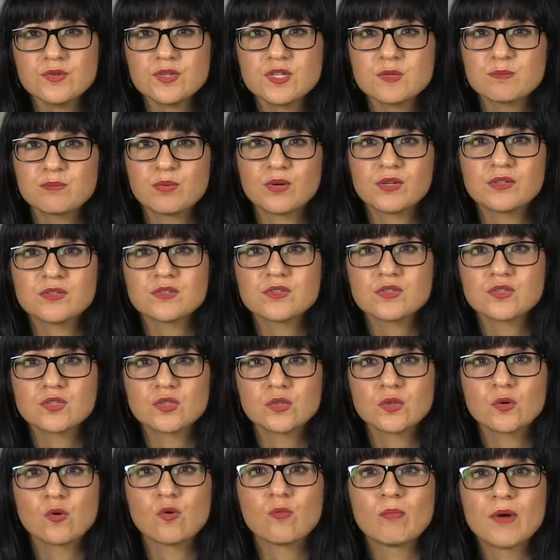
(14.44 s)
response
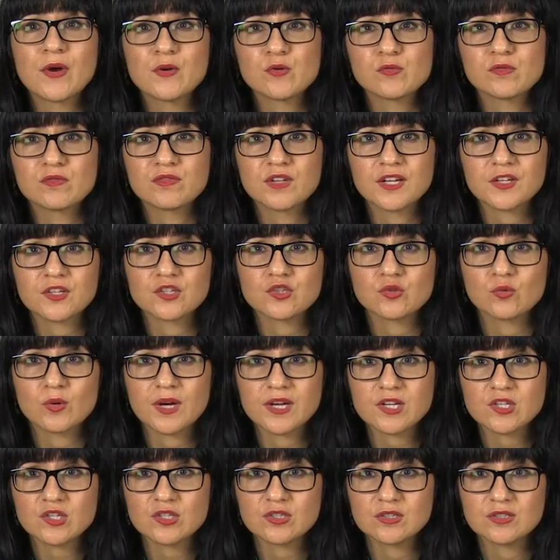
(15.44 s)
to hormonal
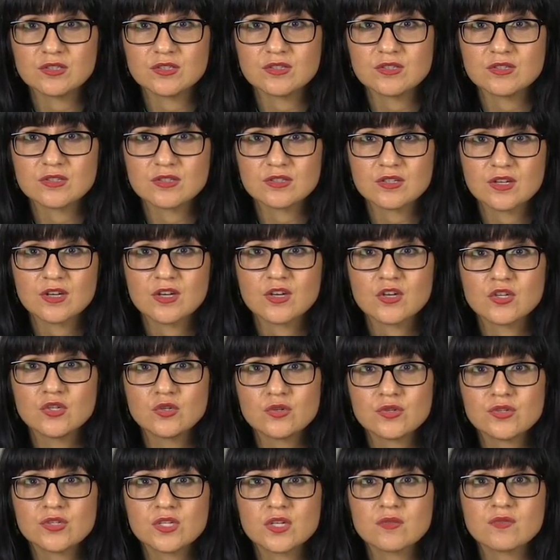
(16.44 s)
fluctuations,
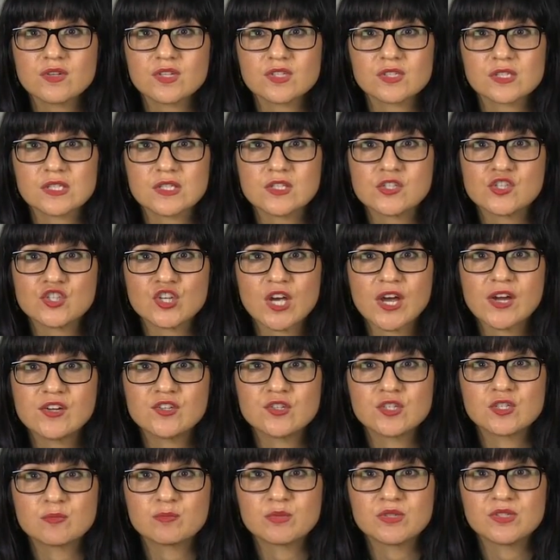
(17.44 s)
your cervix can
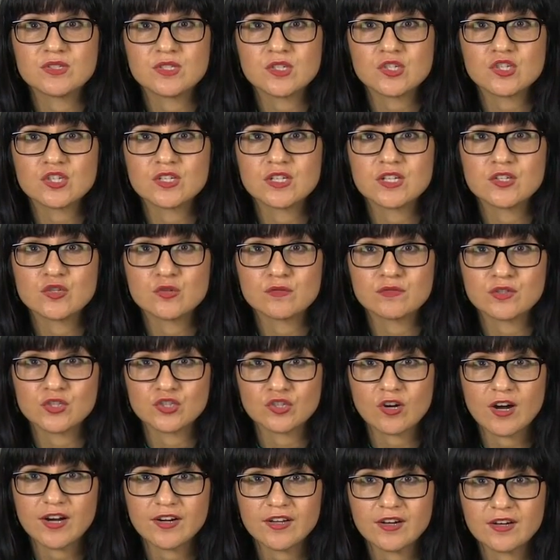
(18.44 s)
change its position in your
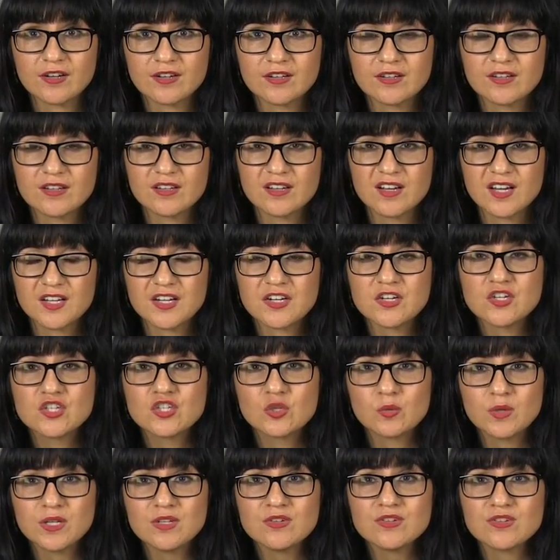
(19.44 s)
vagina, and in
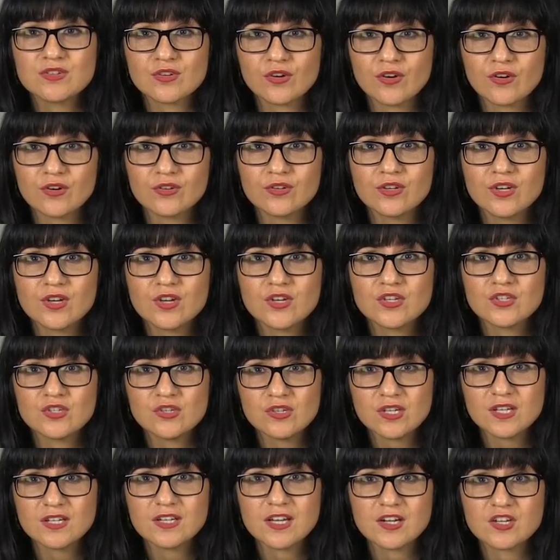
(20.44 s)
doing so,
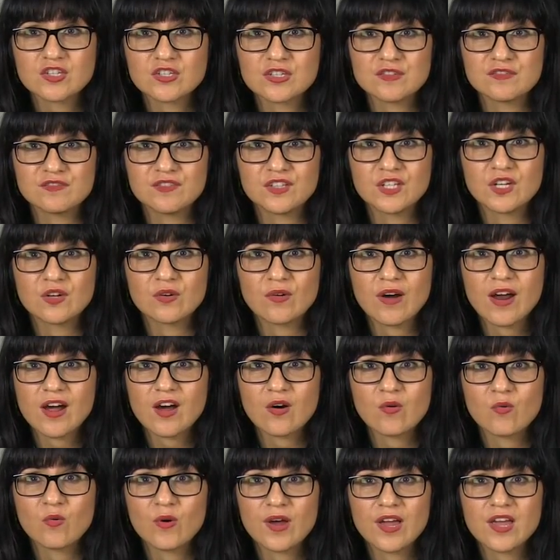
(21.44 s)
you can actually figure
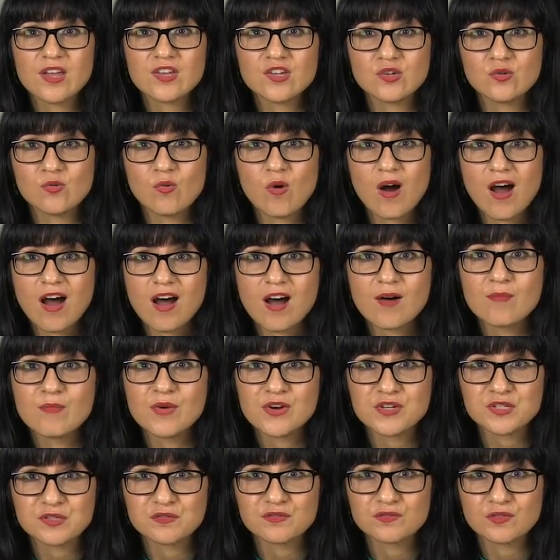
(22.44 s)
out where you are
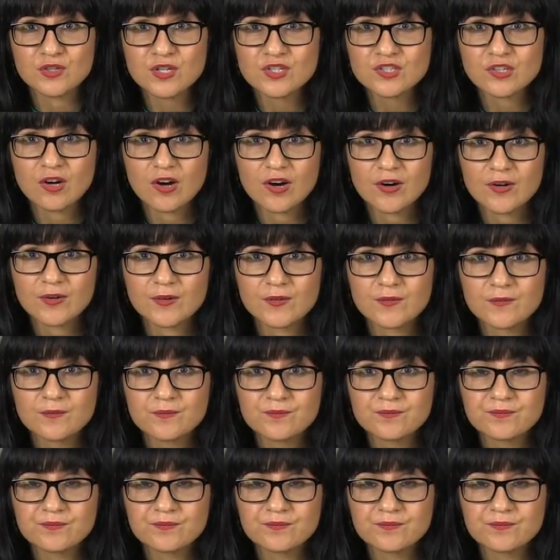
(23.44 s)
most fertile.